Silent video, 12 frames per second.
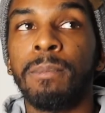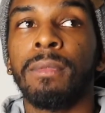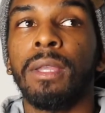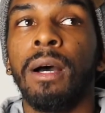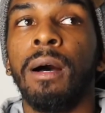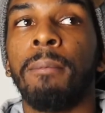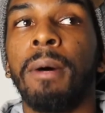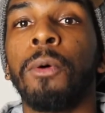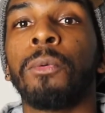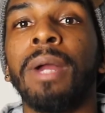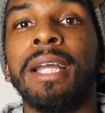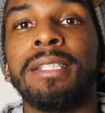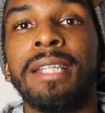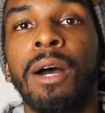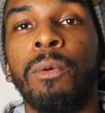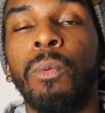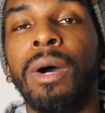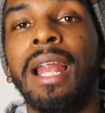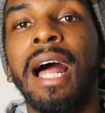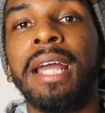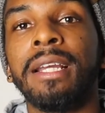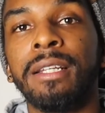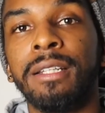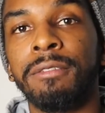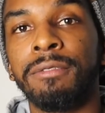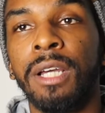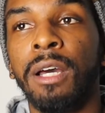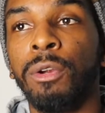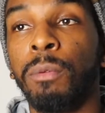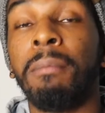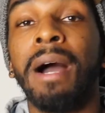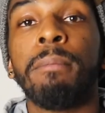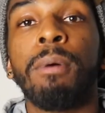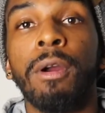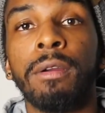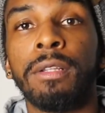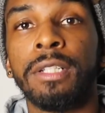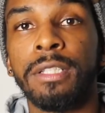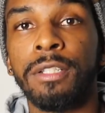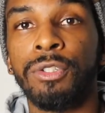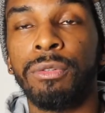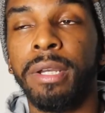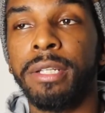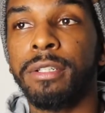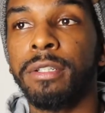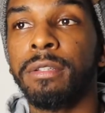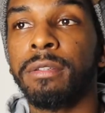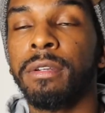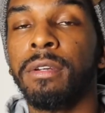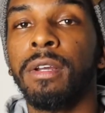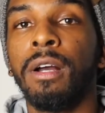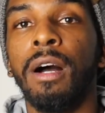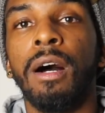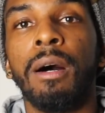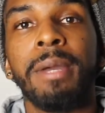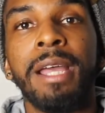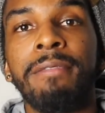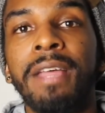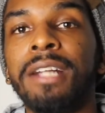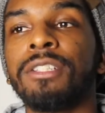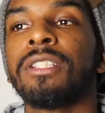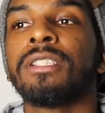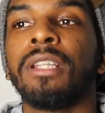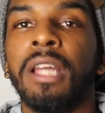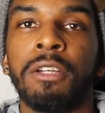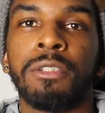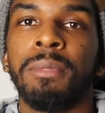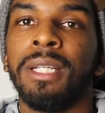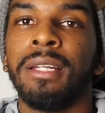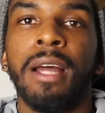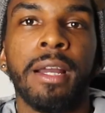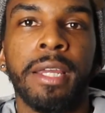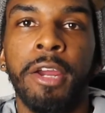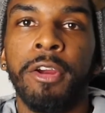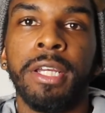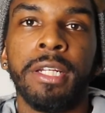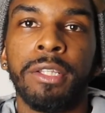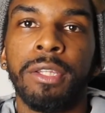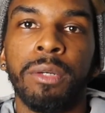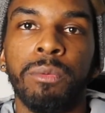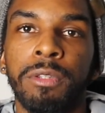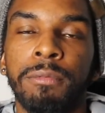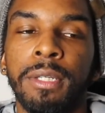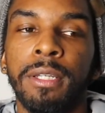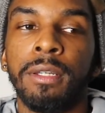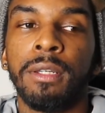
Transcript: I'll write down what I could have done or my part in the situation. And that just allows me to not carry anything with me.